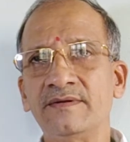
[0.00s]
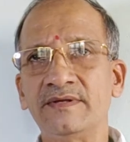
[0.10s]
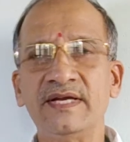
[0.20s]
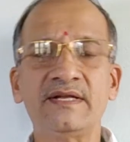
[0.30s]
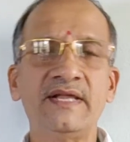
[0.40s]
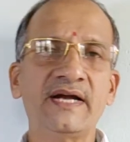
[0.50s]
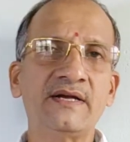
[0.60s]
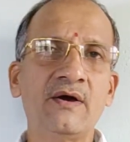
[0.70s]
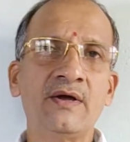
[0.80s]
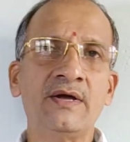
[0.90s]

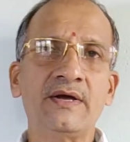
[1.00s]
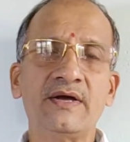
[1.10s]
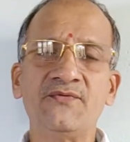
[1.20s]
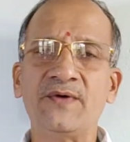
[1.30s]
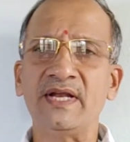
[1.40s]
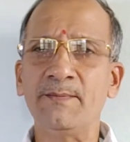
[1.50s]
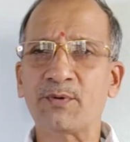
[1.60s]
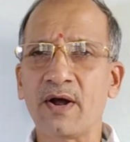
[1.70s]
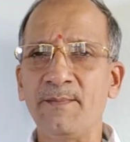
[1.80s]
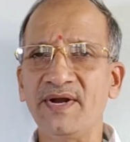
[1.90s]
that if any
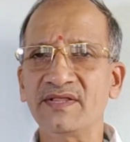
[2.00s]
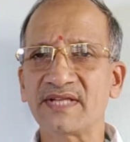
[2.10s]
property is